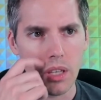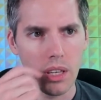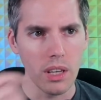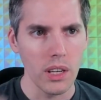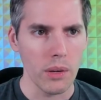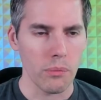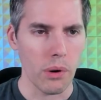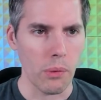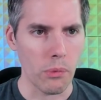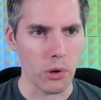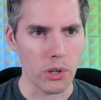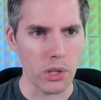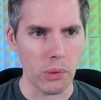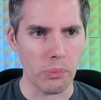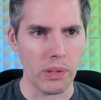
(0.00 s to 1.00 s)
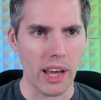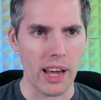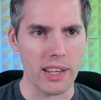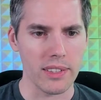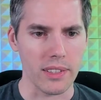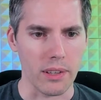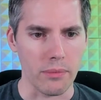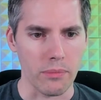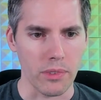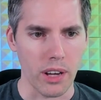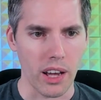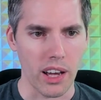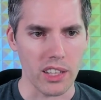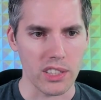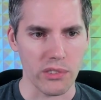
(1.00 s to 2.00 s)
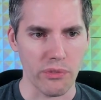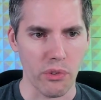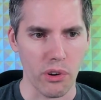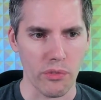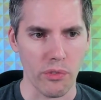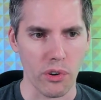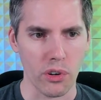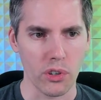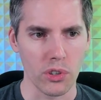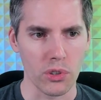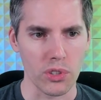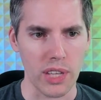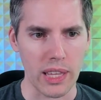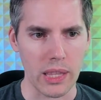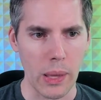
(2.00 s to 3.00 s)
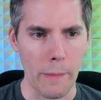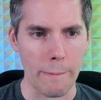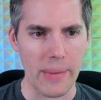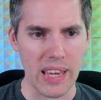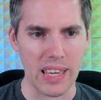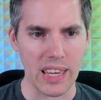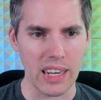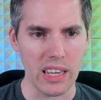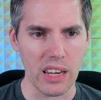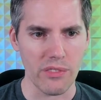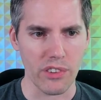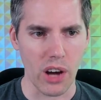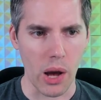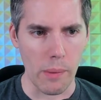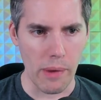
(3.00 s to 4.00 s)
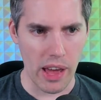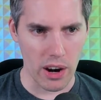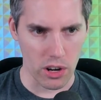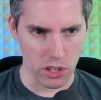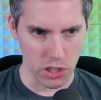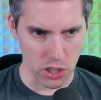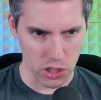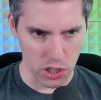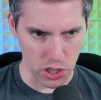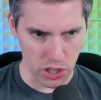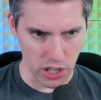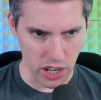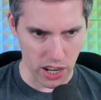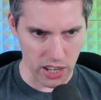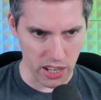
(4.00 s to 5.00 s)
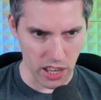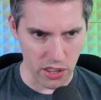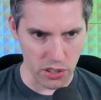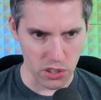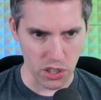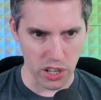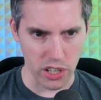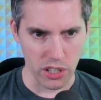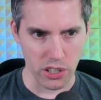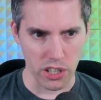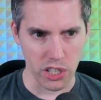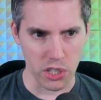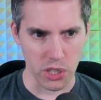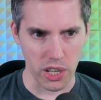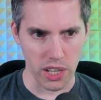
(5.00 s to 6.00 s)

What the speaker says: Primordial Plasm. It's a 4/4 ooze. At the beginning of combat on your turn, another target creature gets